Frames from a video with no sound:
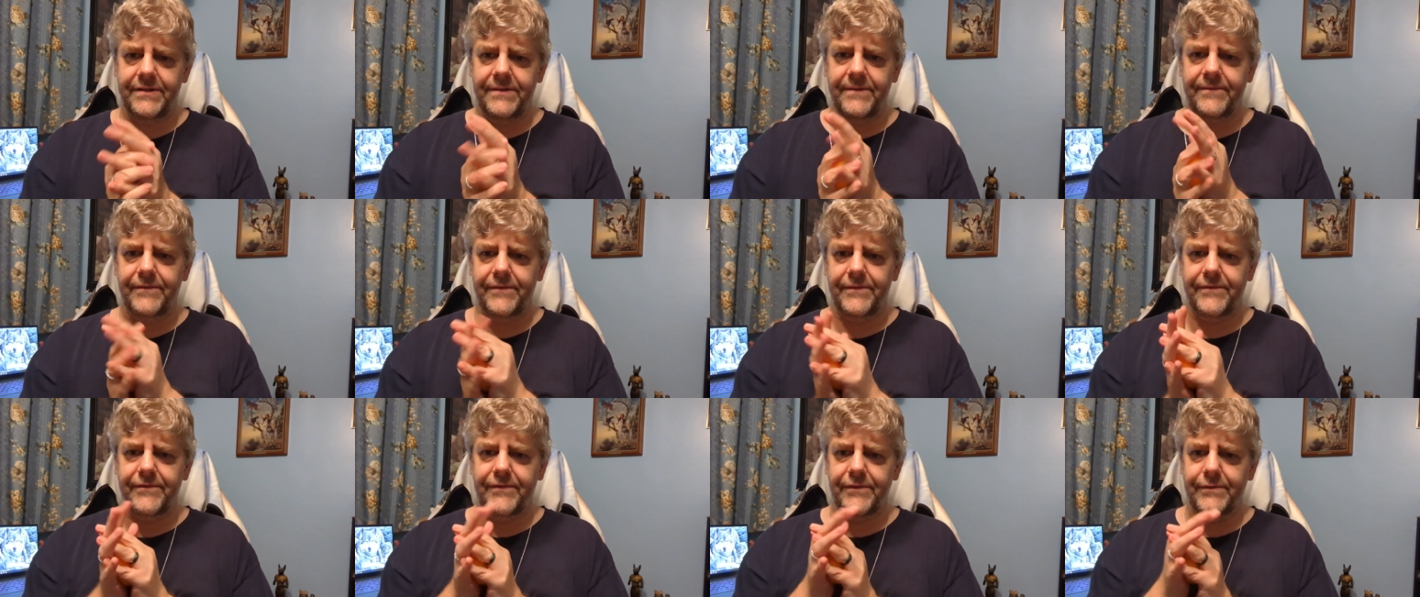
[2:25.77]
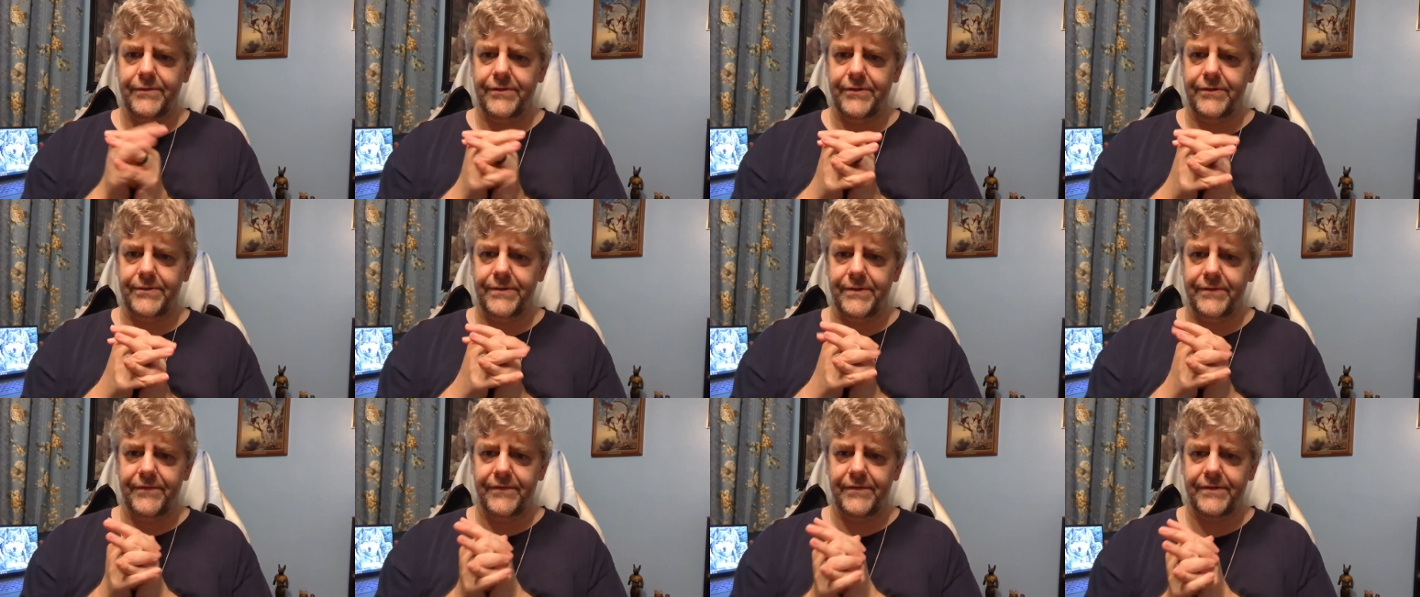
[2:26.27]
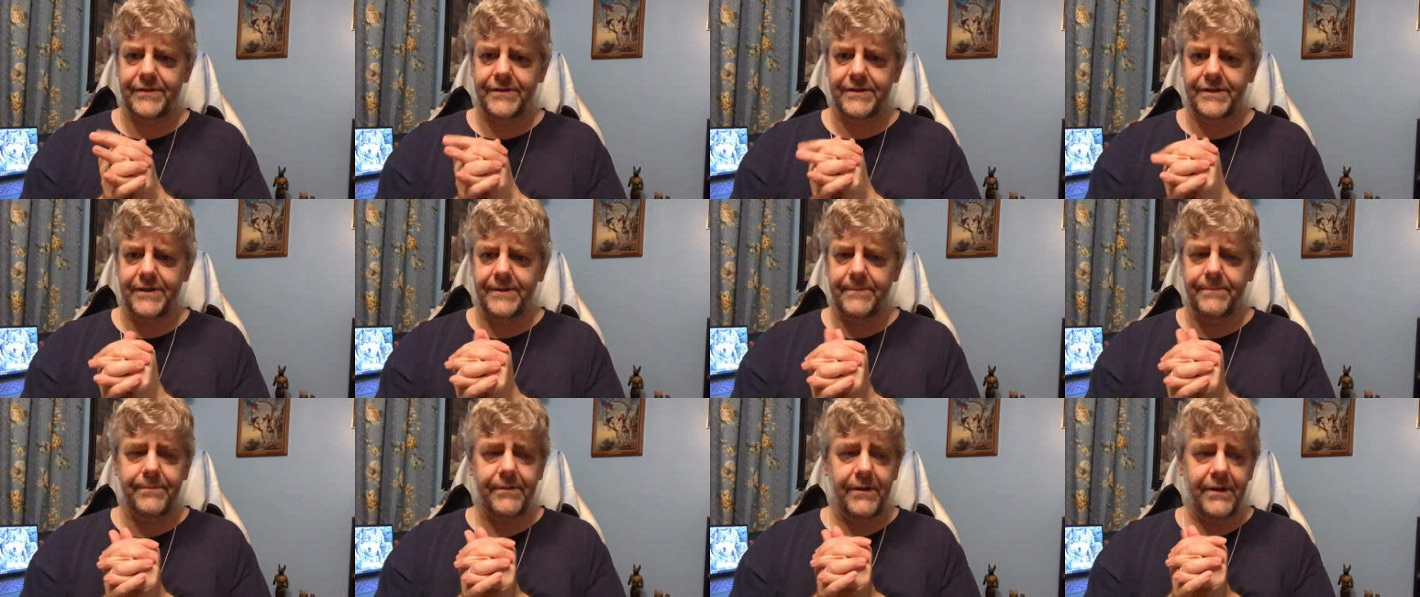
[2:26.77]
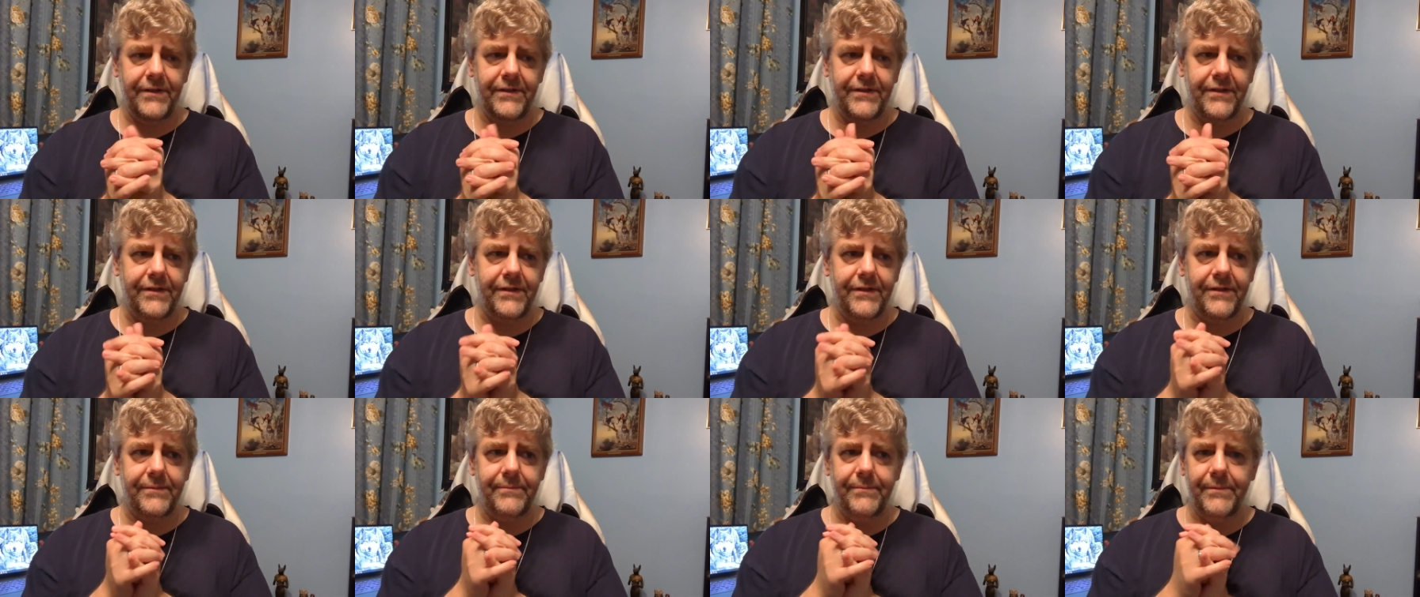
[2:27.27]
different fruits are different uh,
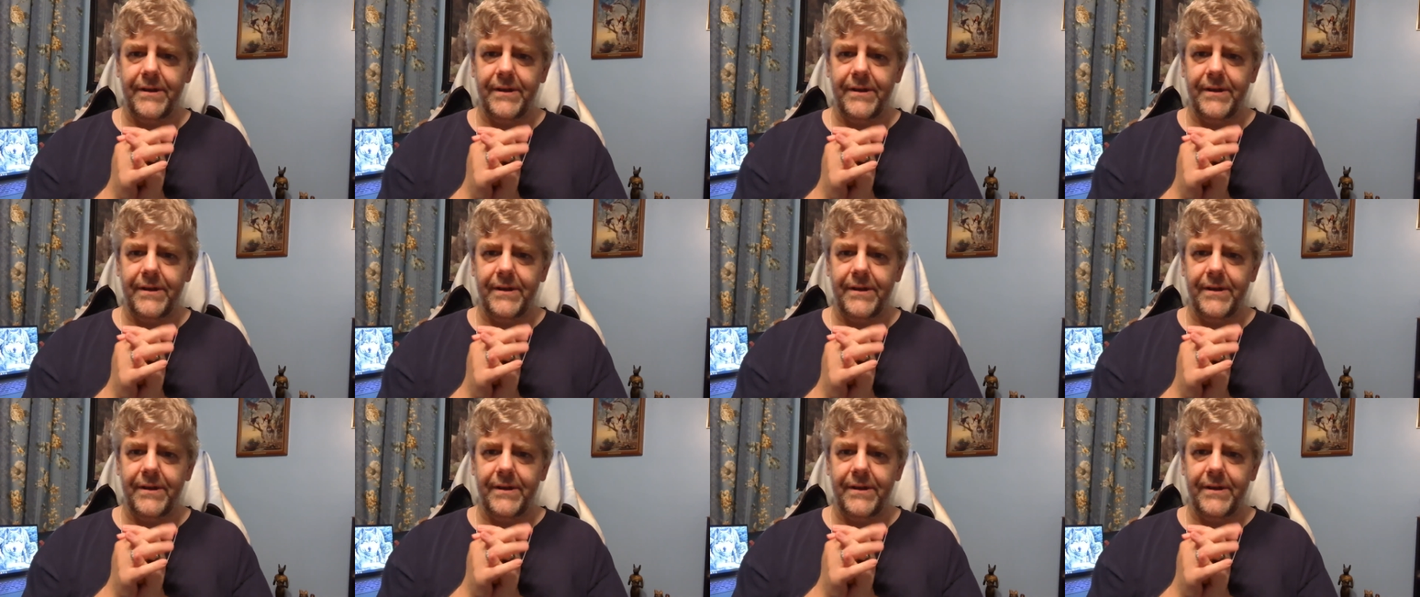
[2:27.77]
prices.